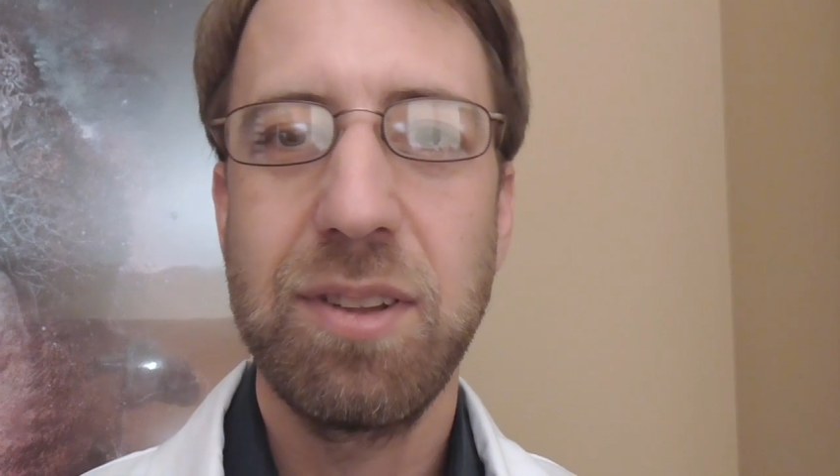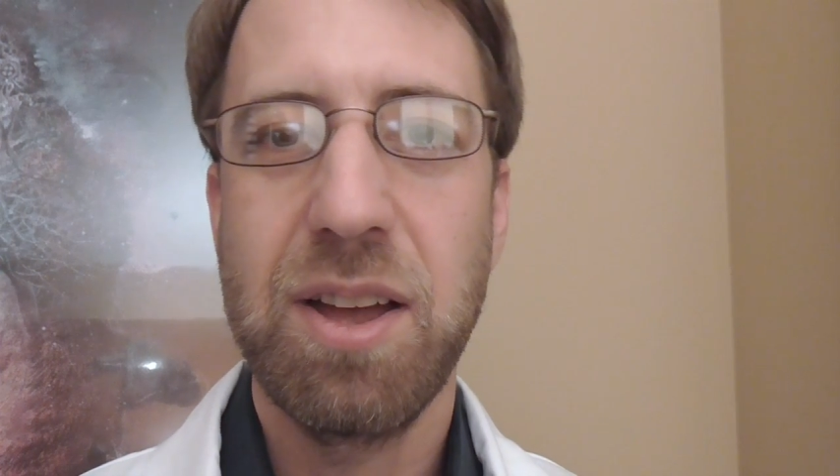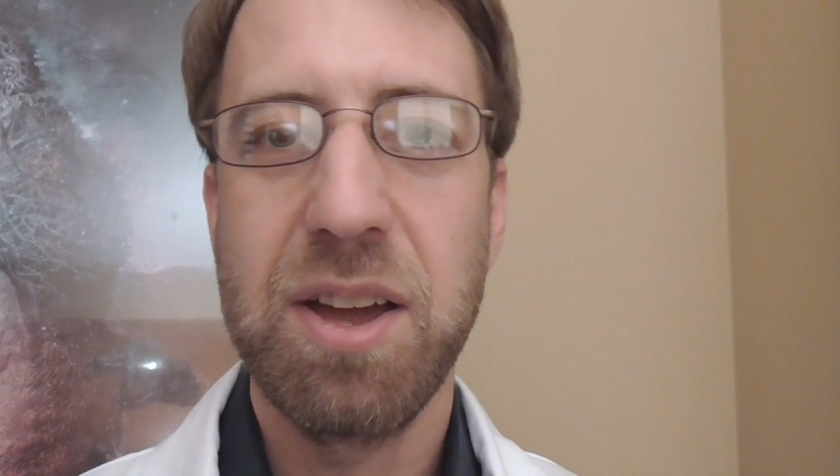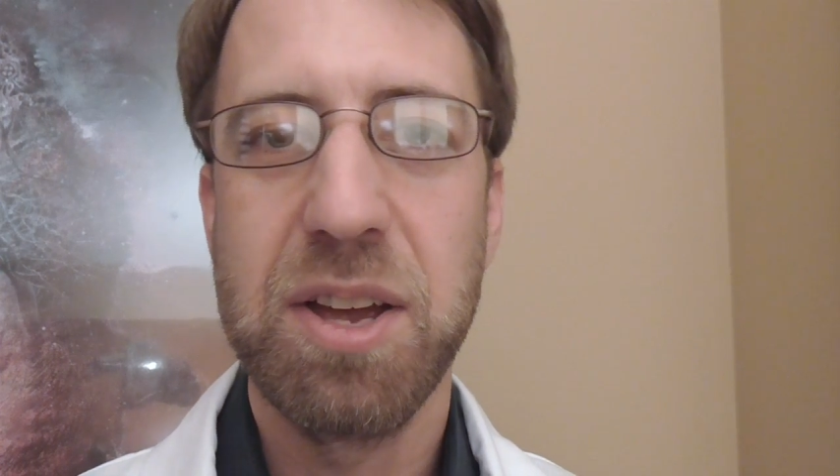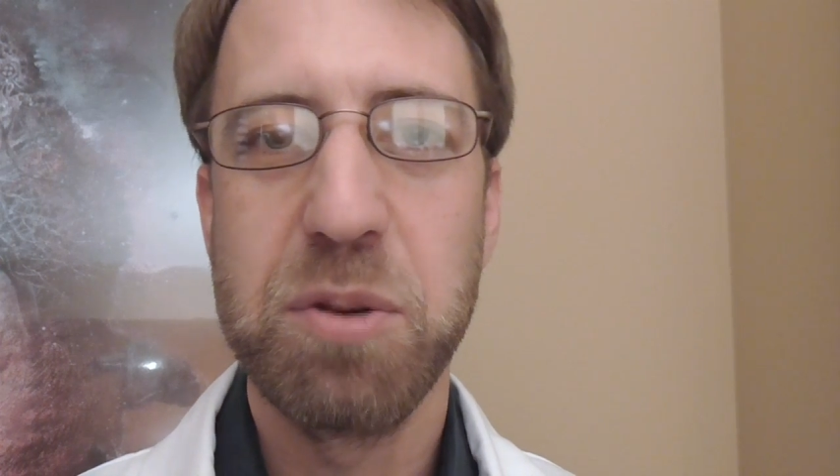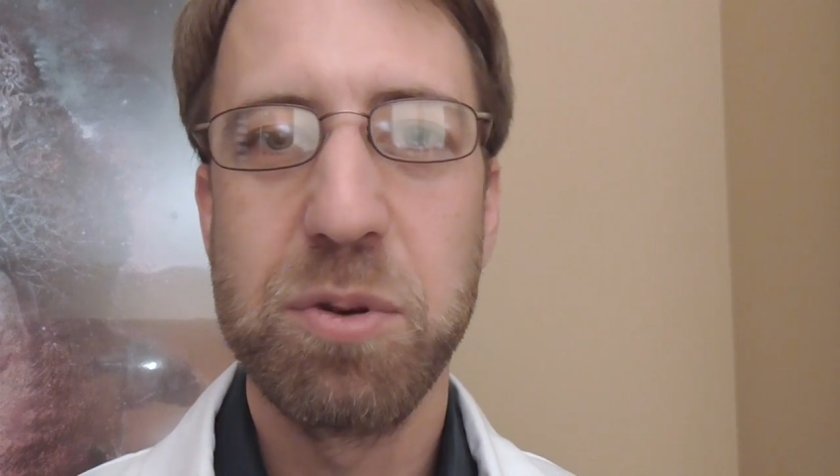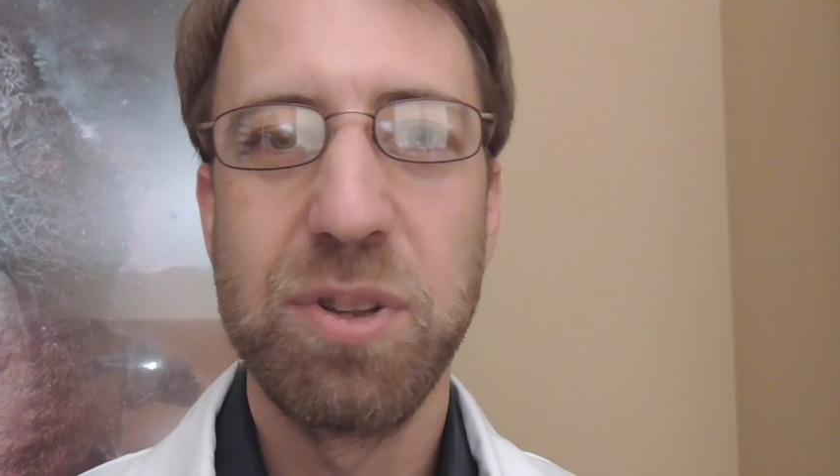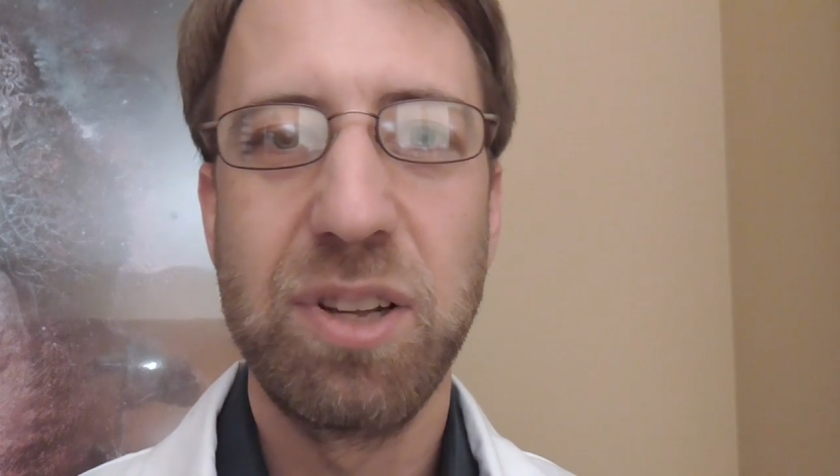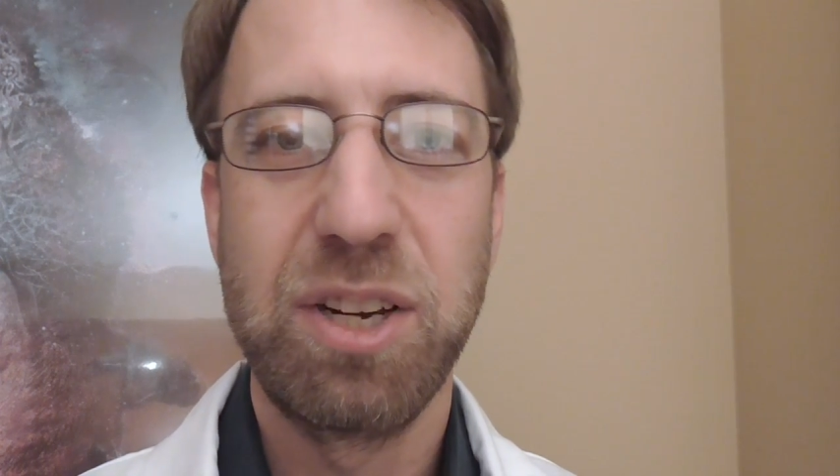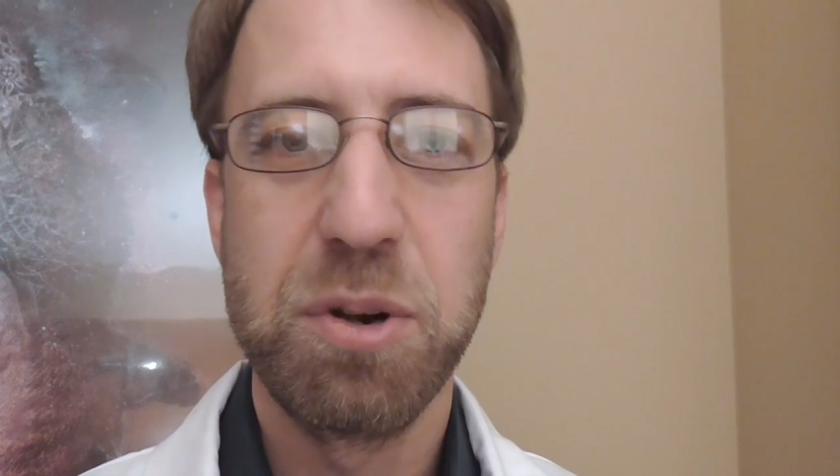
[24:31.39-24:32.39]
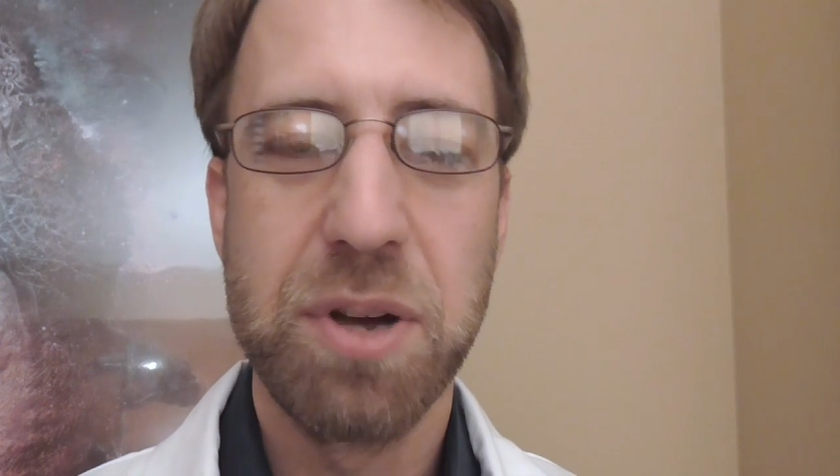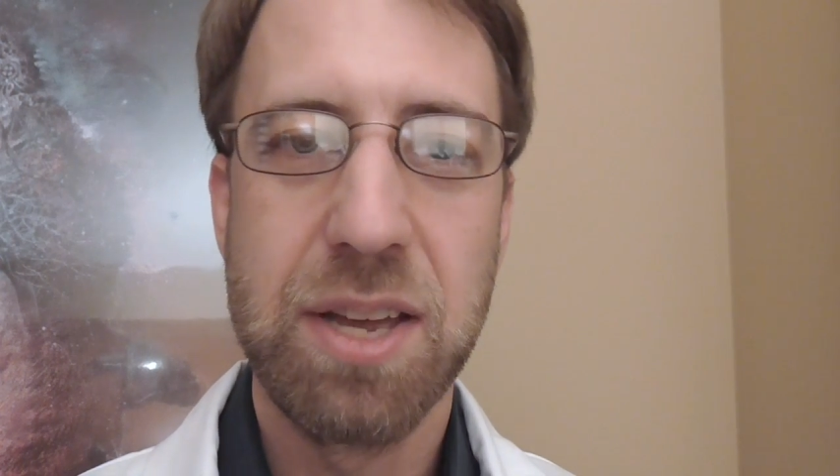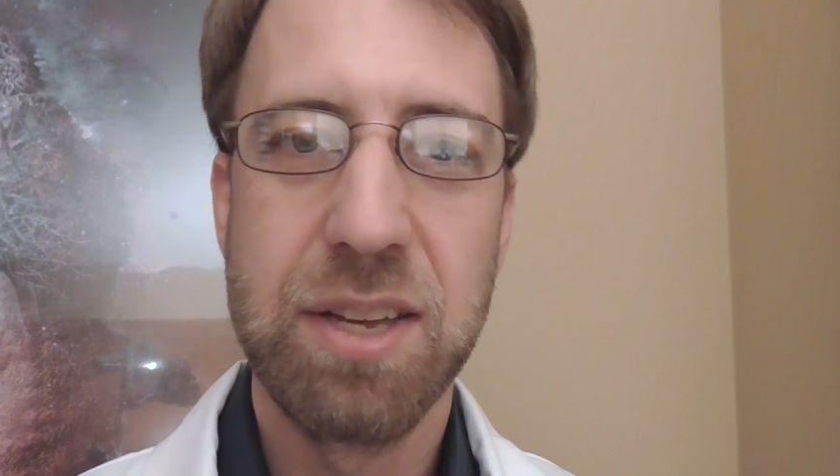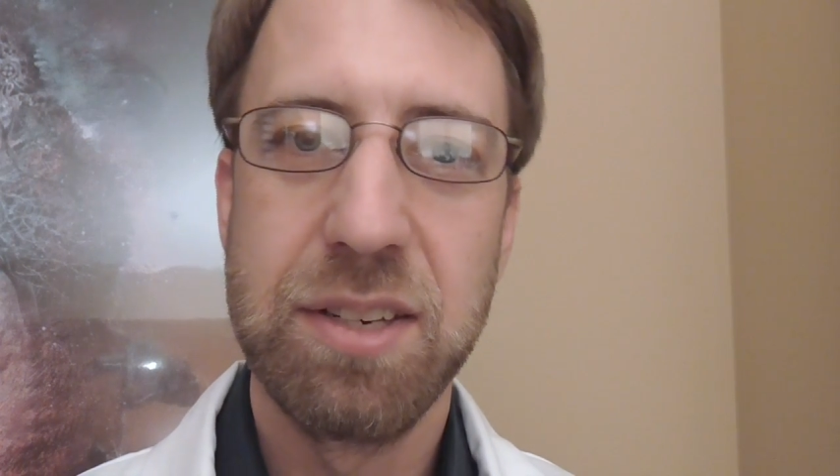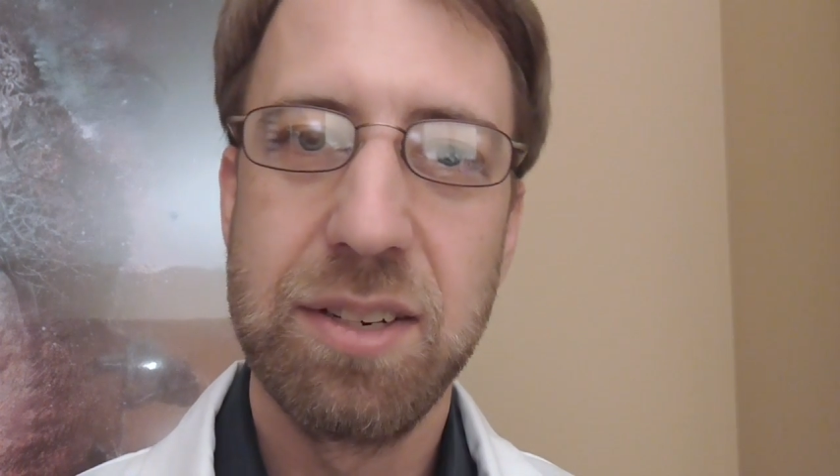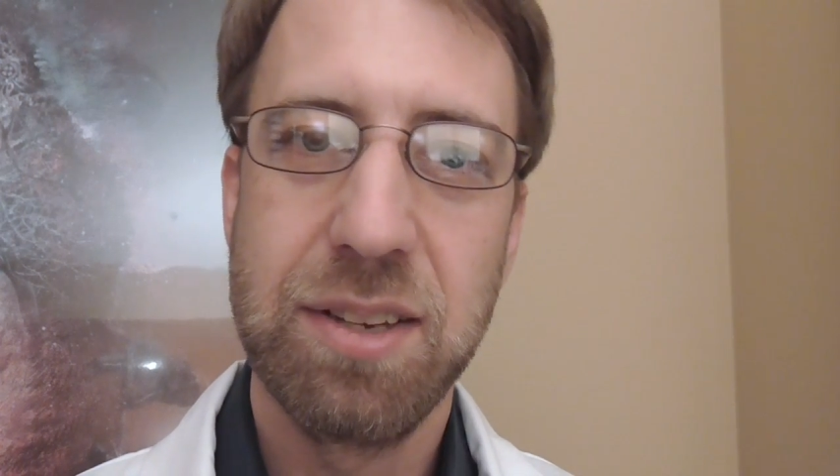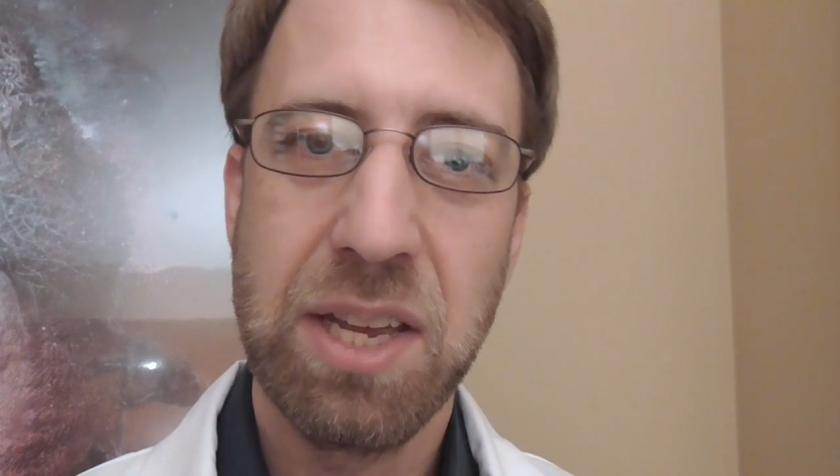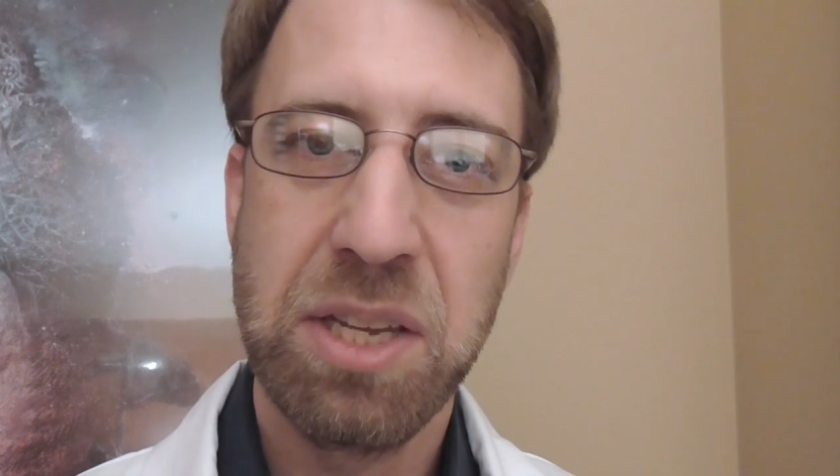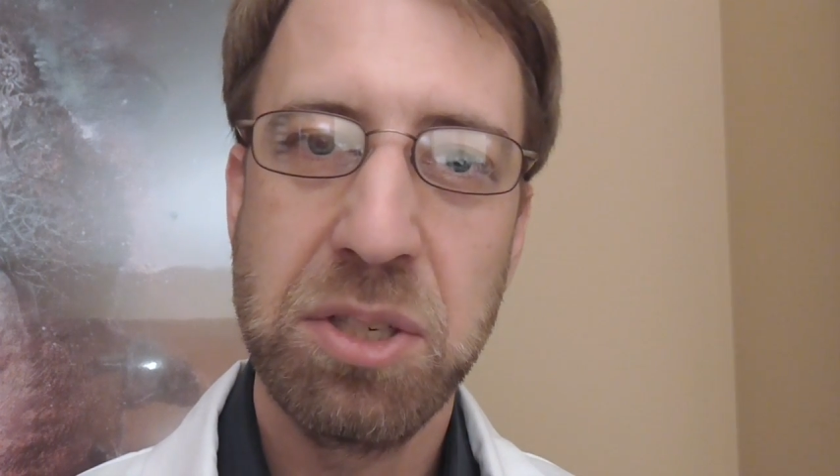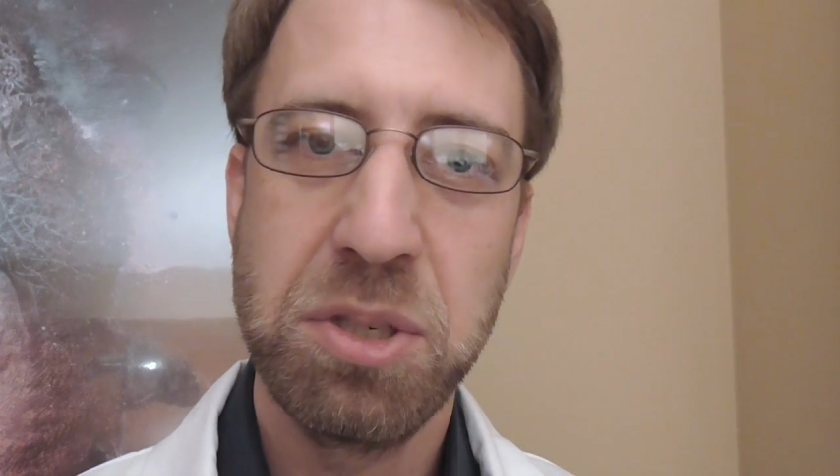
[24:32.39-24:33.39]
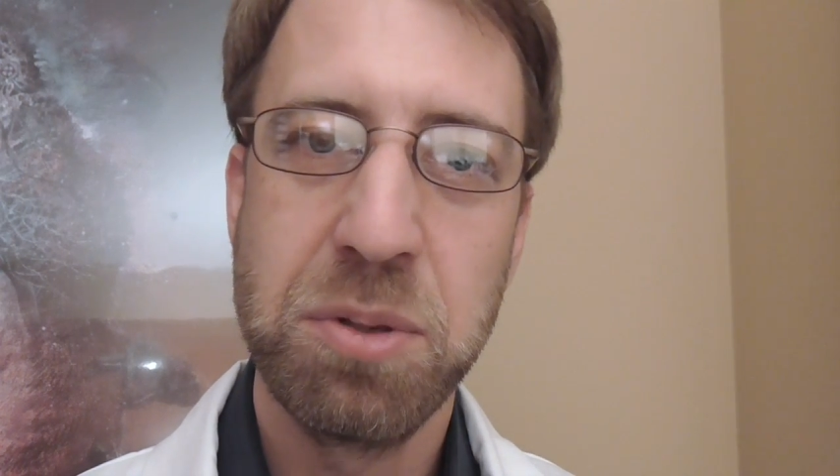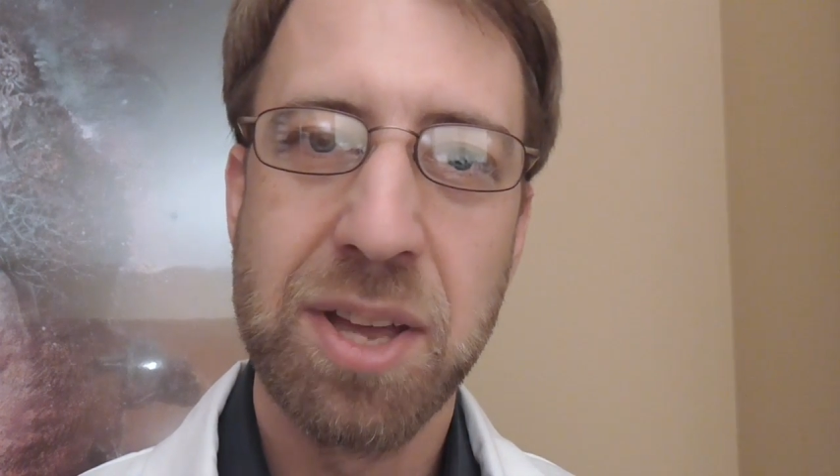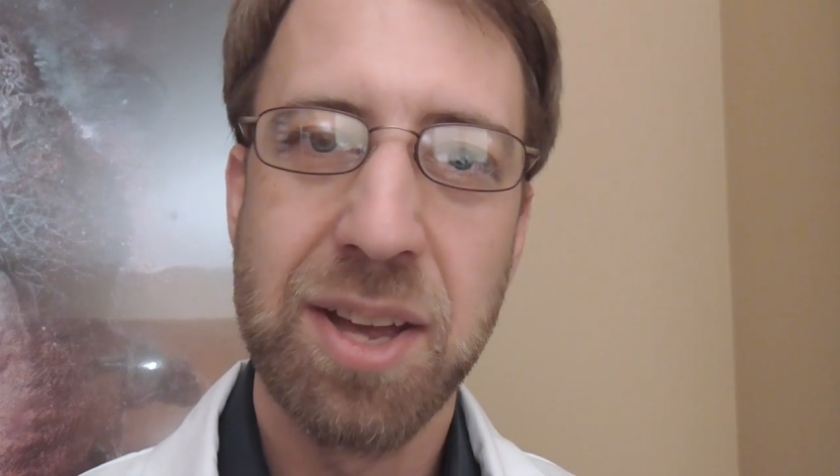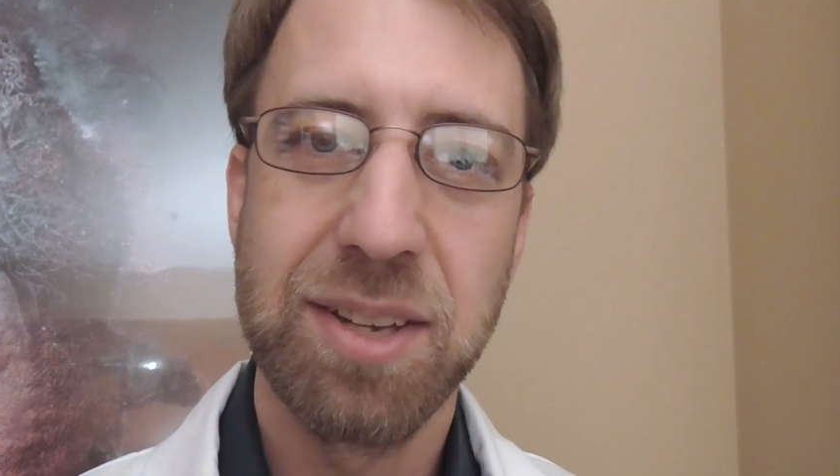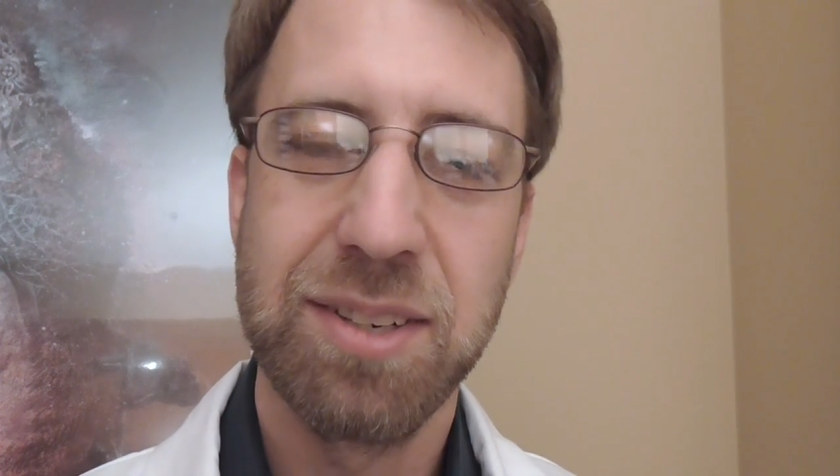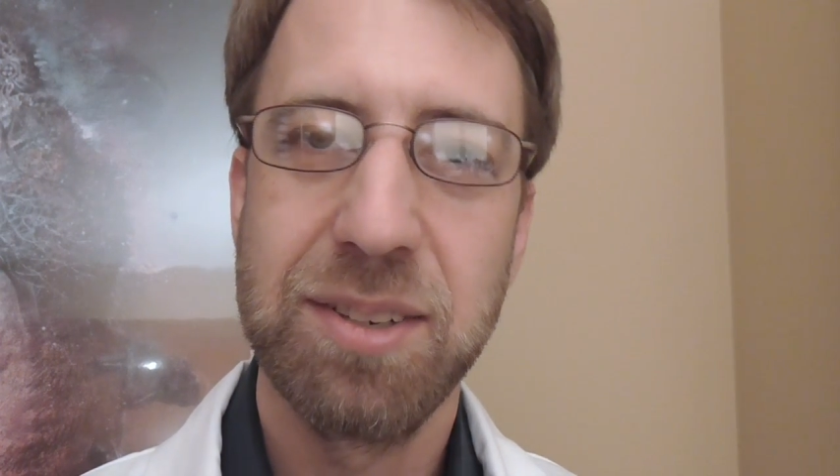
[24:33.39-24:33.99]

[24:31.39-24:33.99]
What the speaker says: I will go ahead and do that.